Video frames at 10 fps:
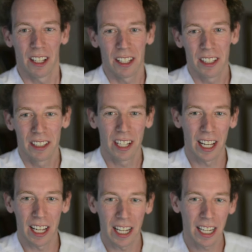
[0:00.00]

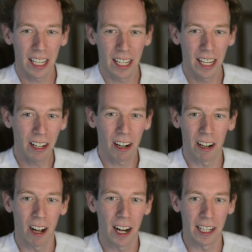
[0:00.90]
To get our
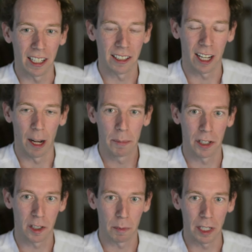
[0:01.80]
audience up to
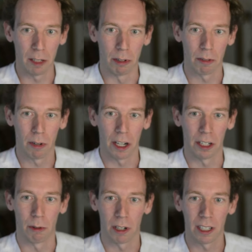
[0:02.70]
speed with what you're
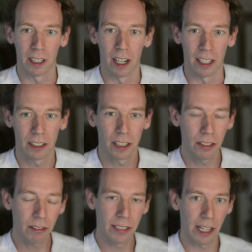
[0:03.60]
working on, could you
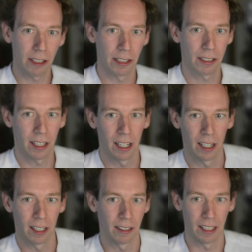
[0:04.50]
tell us
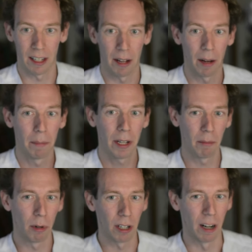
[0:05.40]
uh, a, a bit
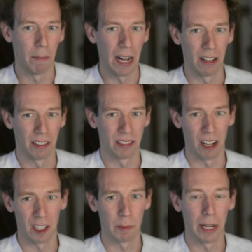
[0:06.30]
more about
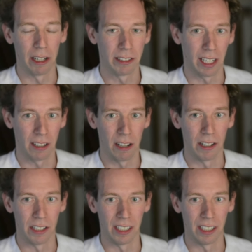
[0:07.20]
Nautilus Biotechnology?